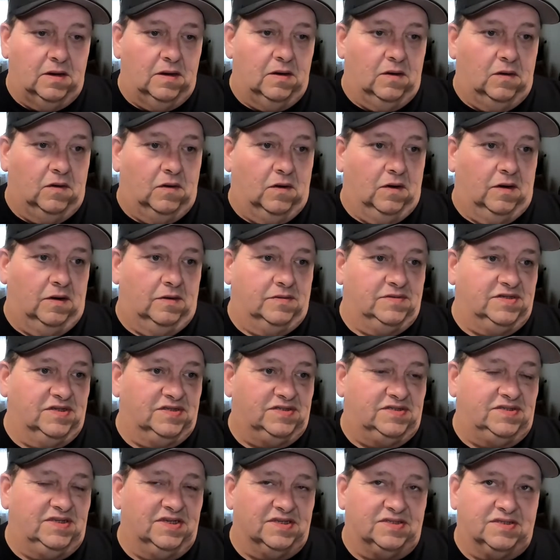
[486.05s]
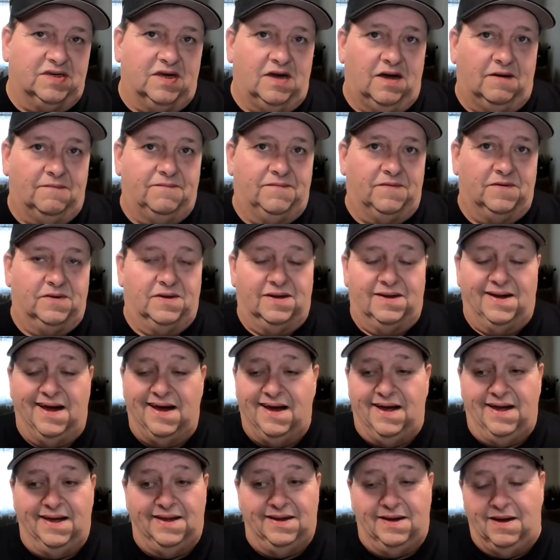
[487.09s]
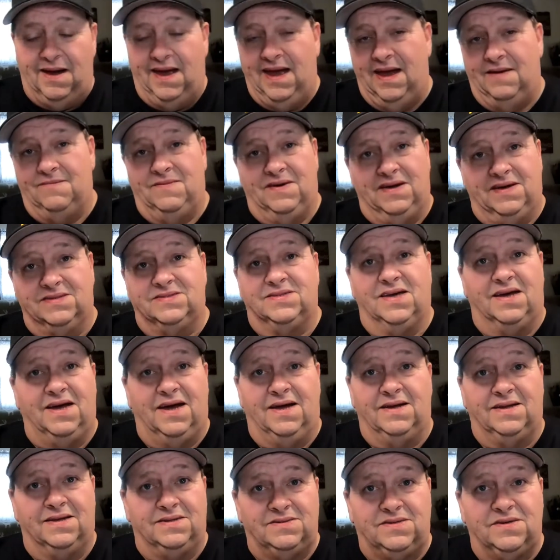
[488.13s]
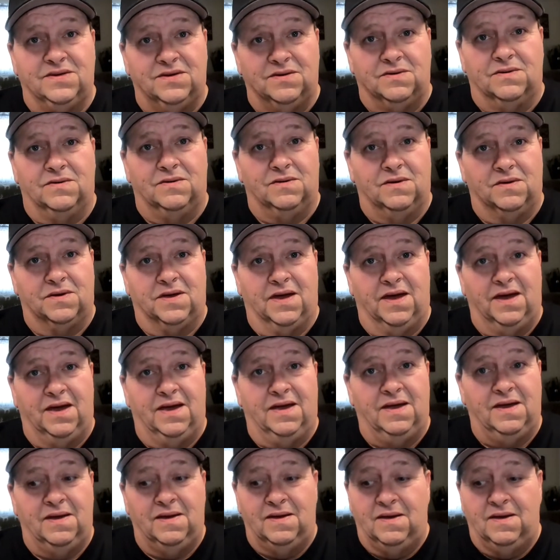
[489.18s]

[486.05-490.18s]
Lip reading: or just discomfort, and I have anxiety too, okay?